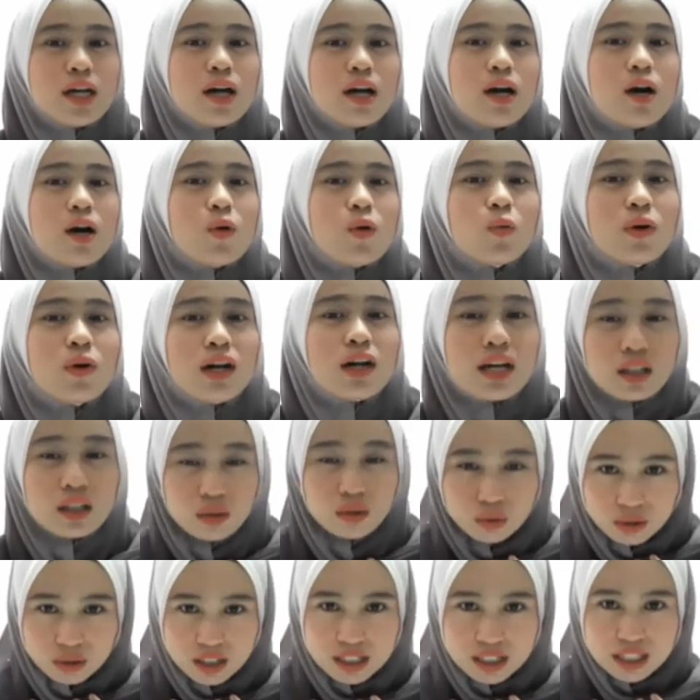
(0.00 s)
Would like to
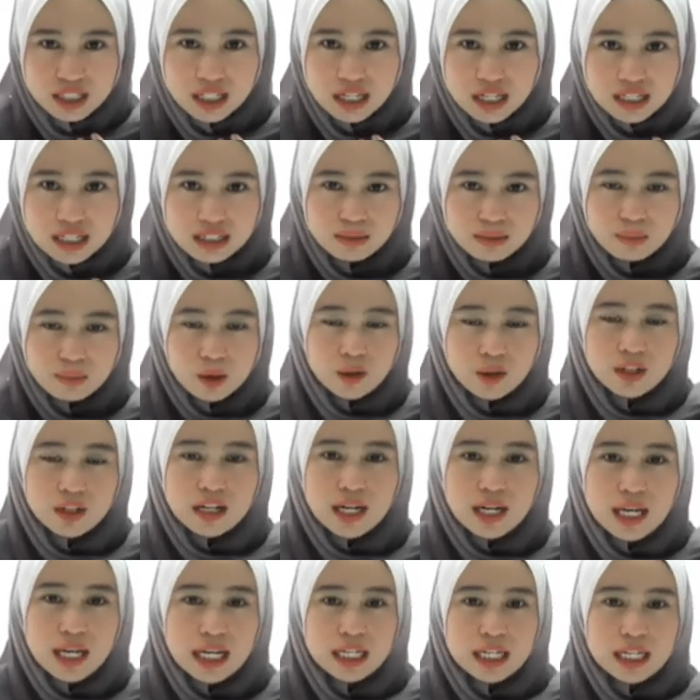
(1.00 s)
discuss about the
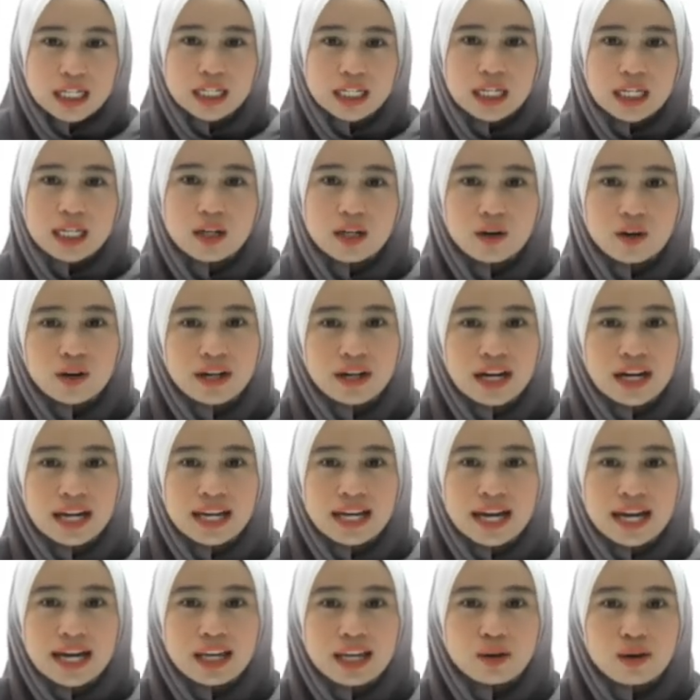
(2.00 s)
lacking on
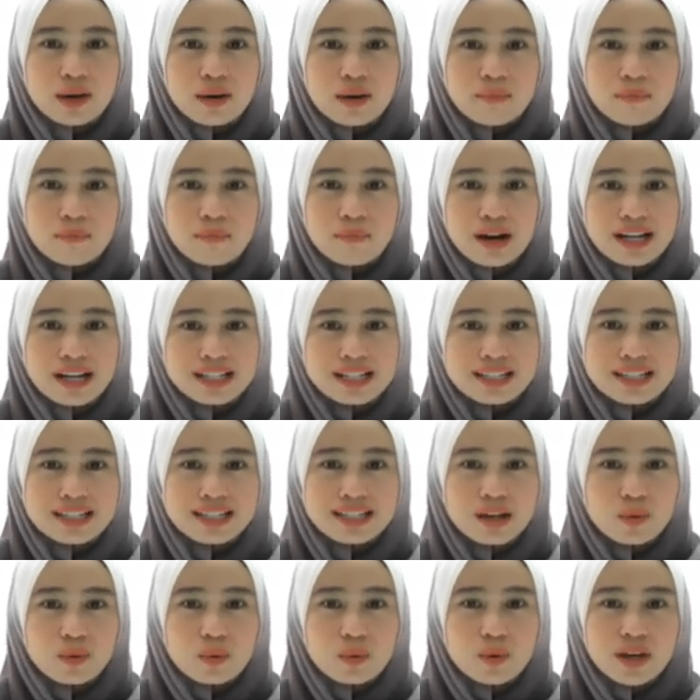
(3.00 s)
IIUM bus
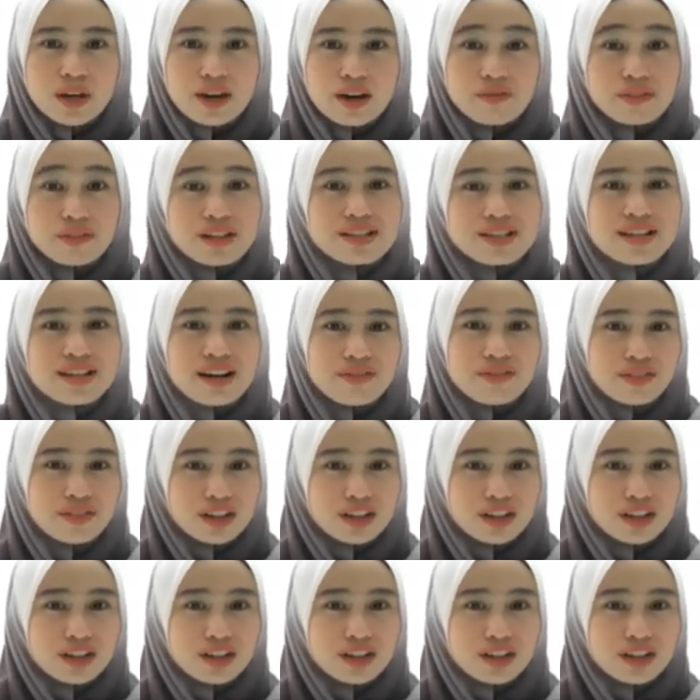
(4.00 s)
that we have discovered